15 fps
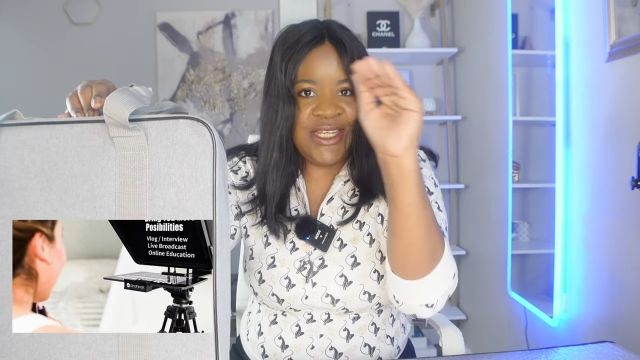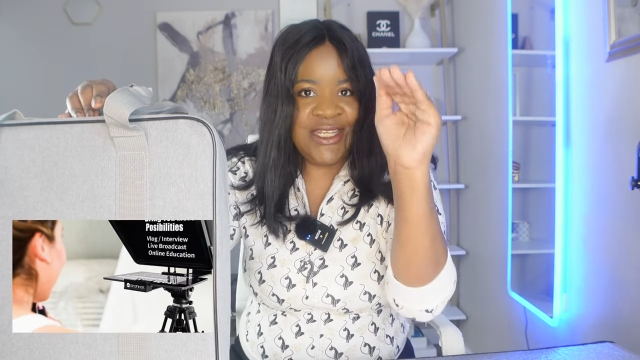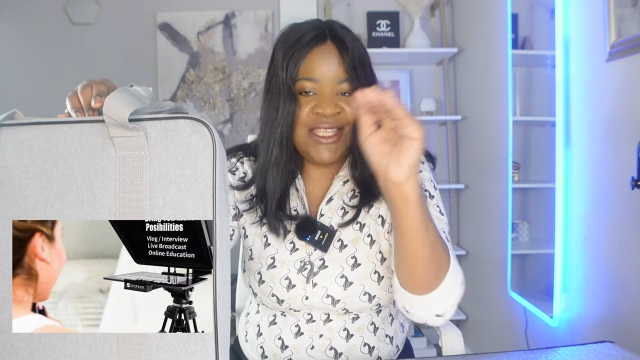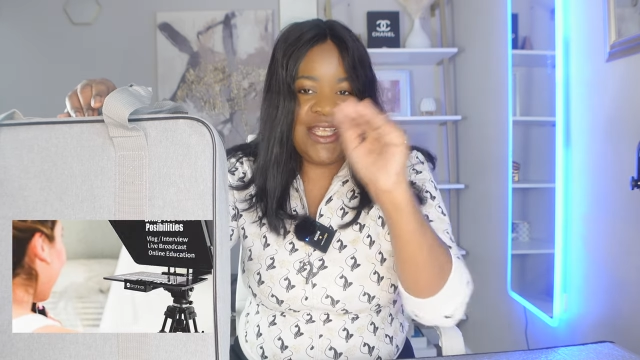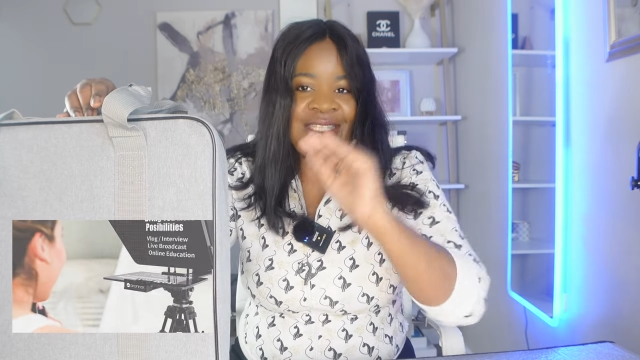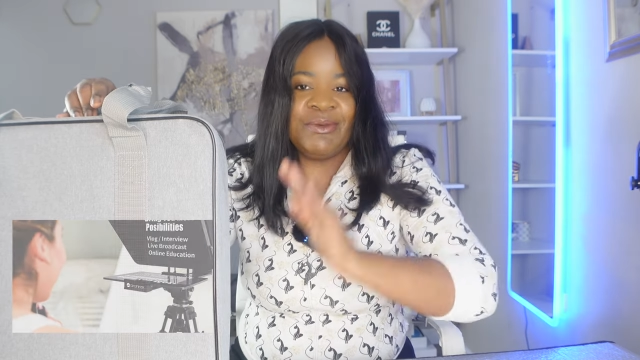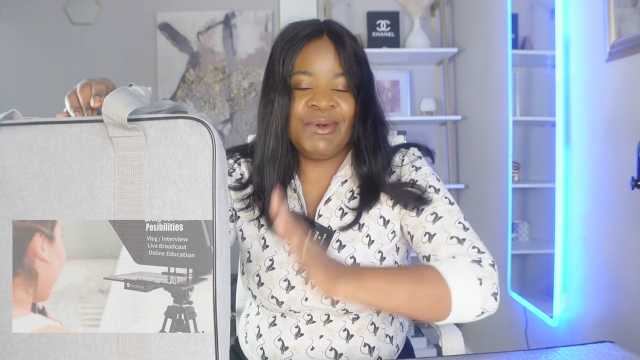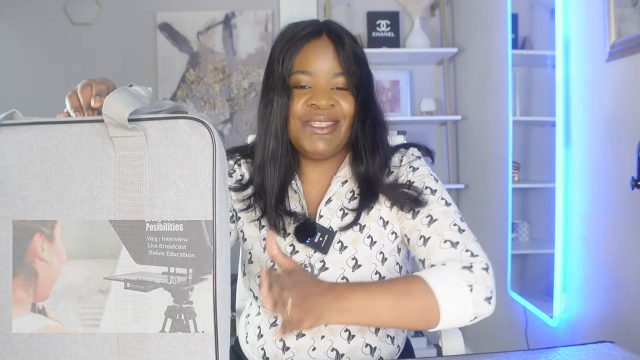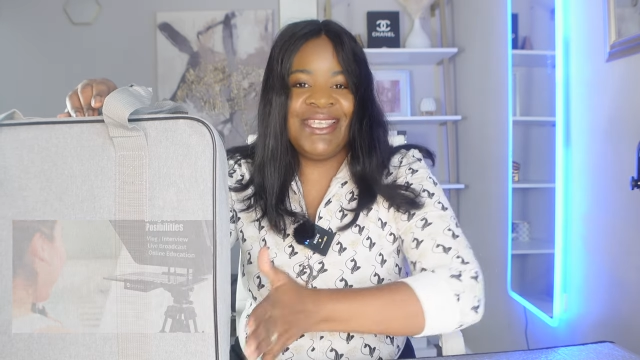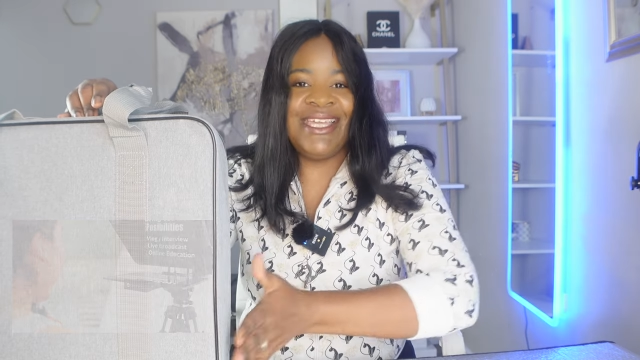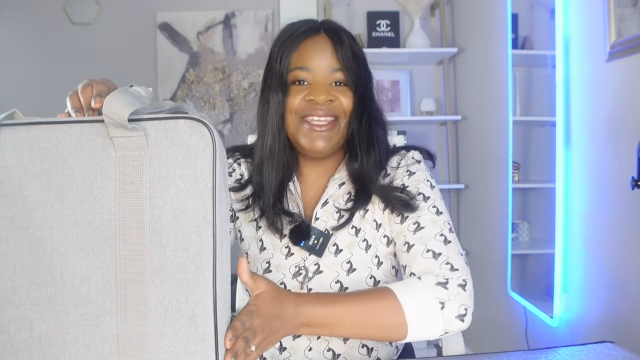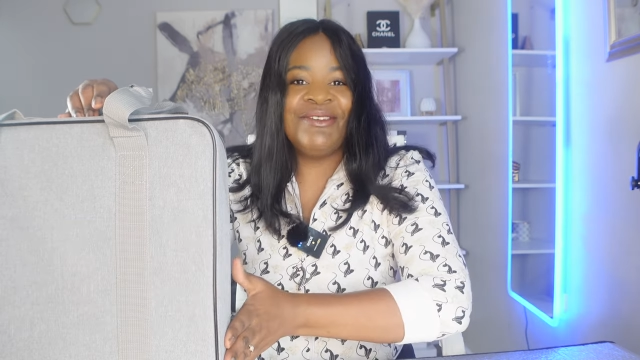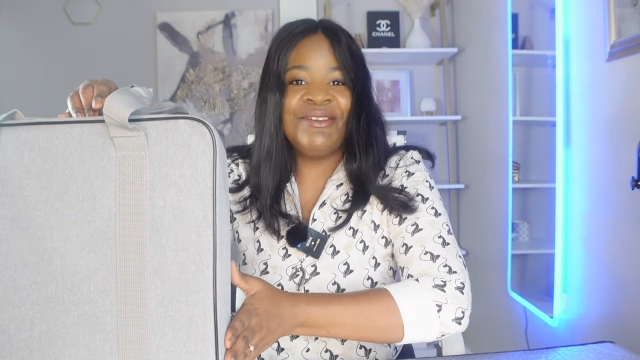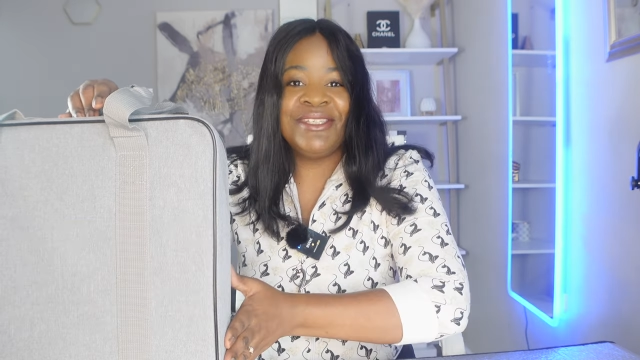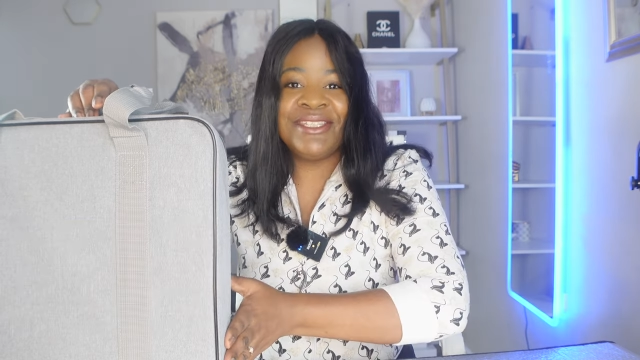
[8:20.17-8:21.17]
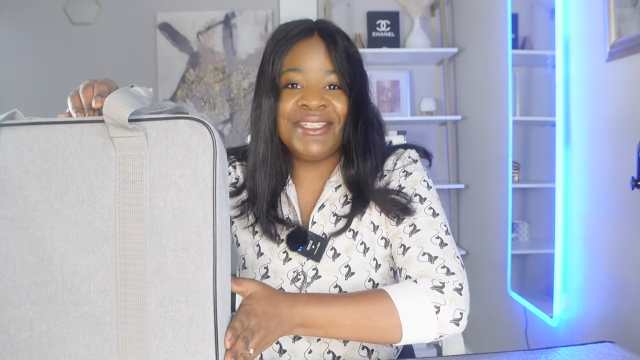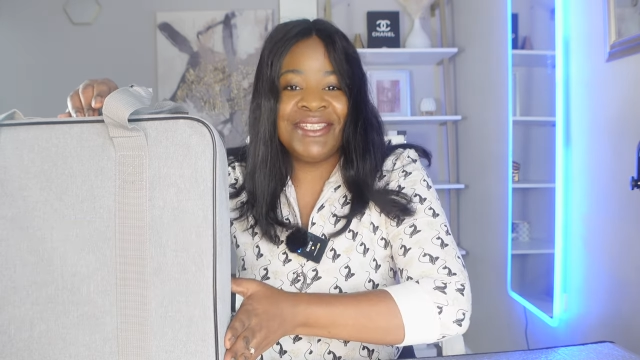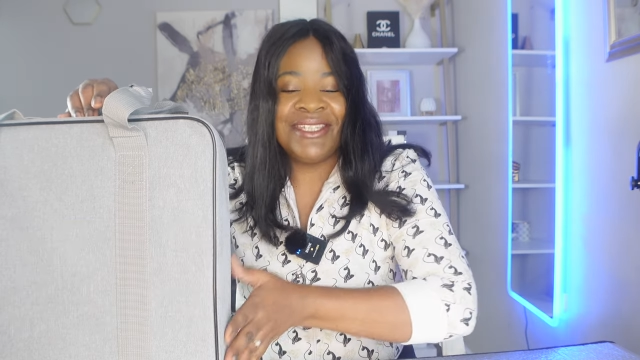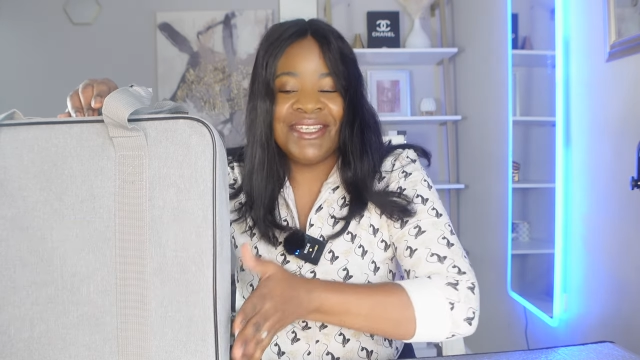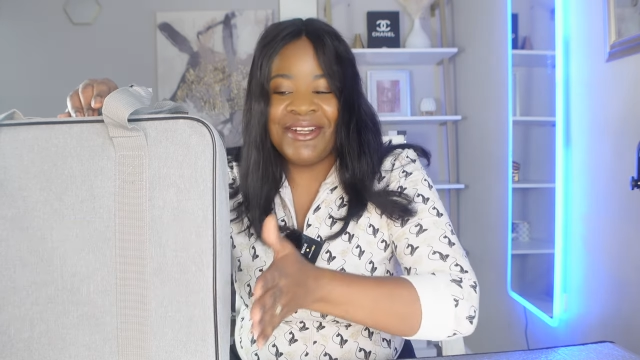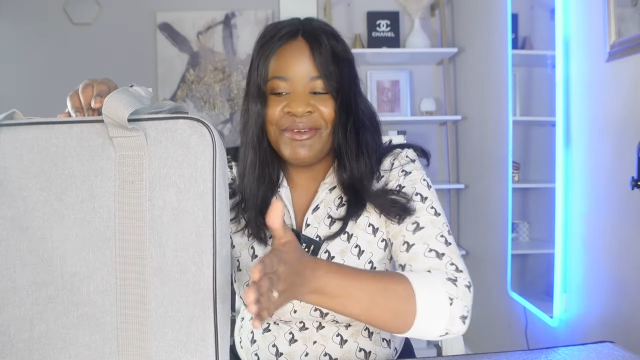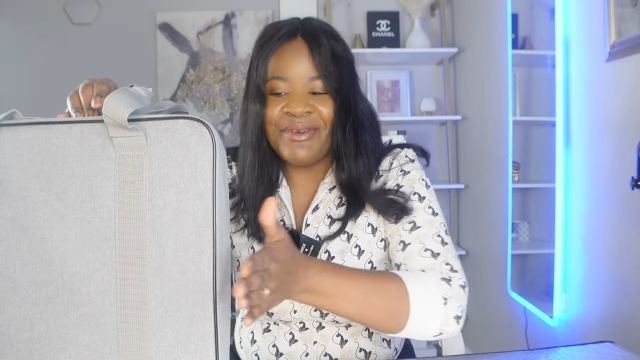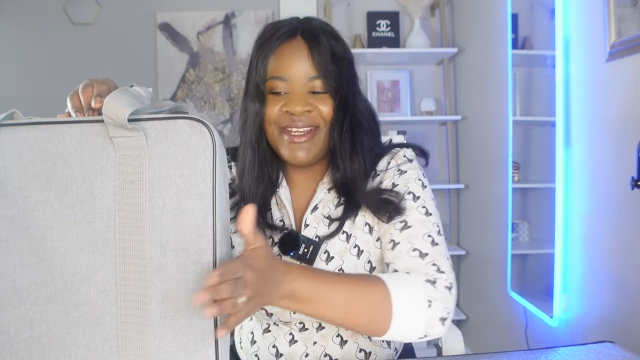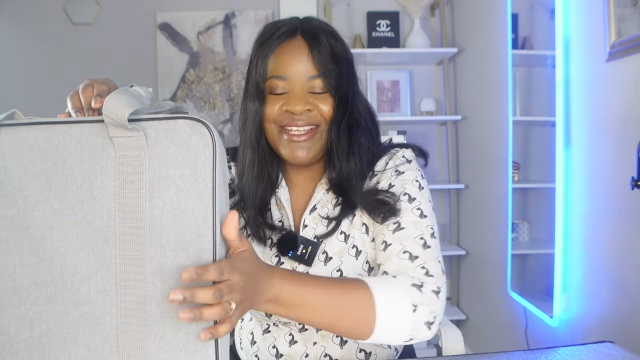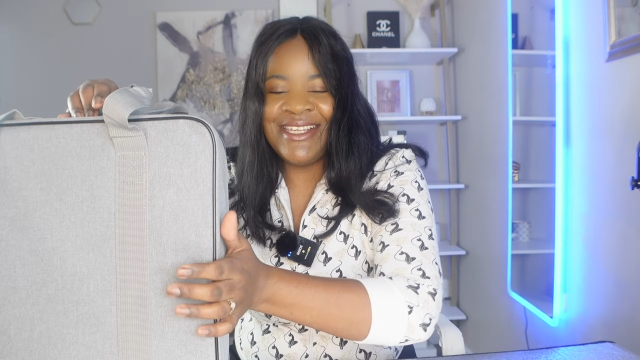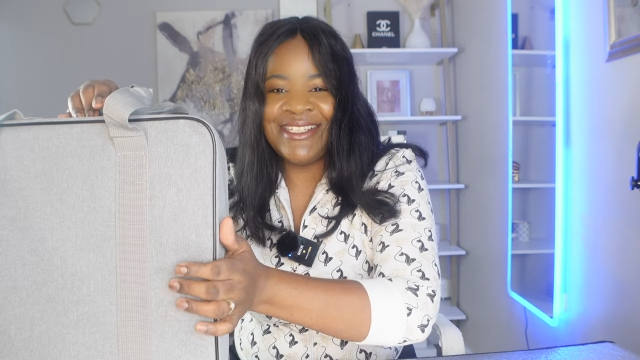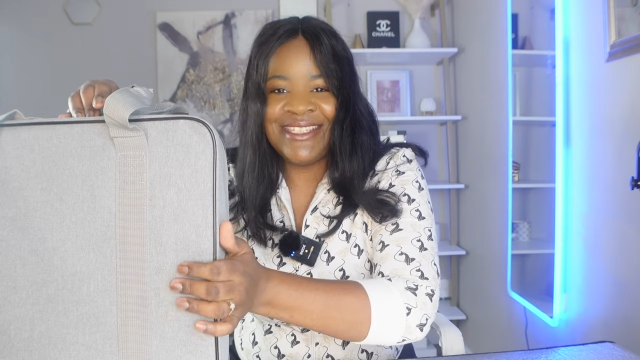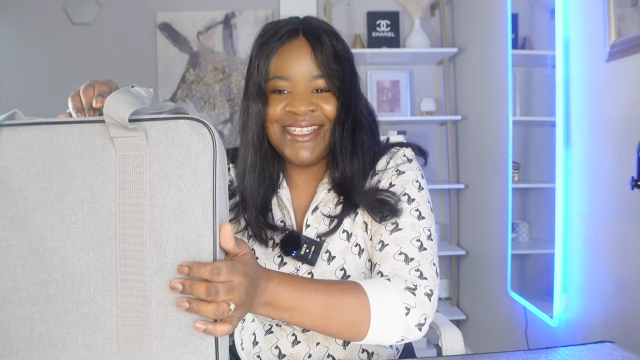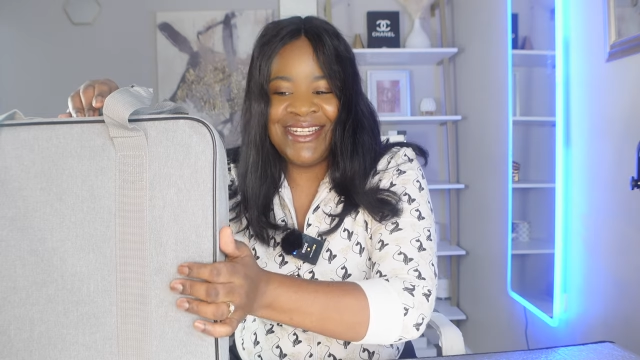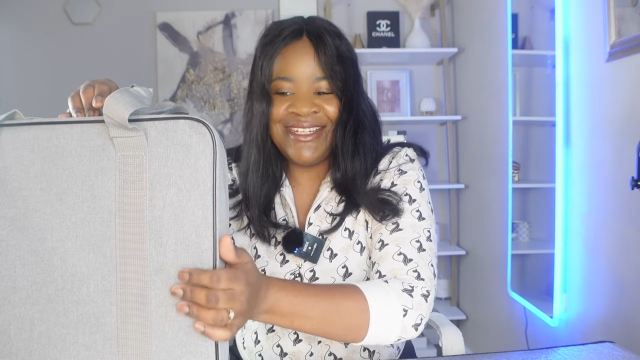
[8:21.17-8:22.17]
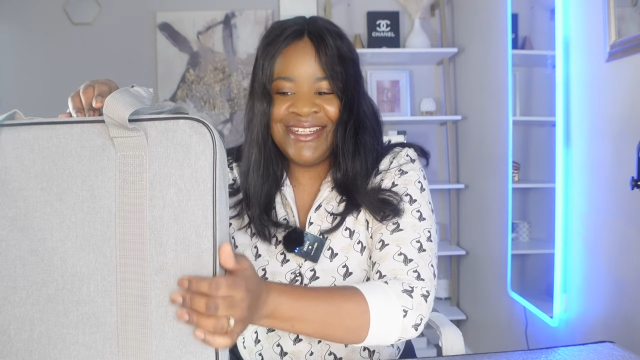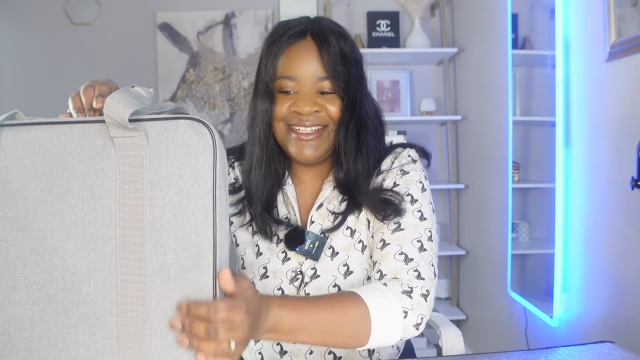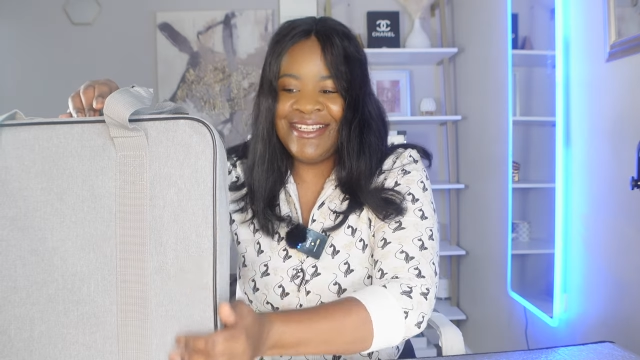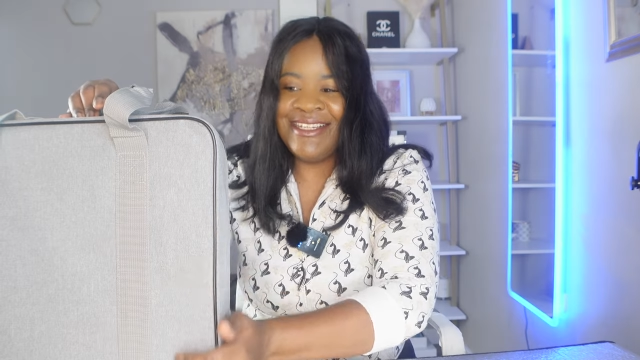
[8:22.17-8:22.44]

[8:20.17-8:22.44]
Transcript: That's what the news readers and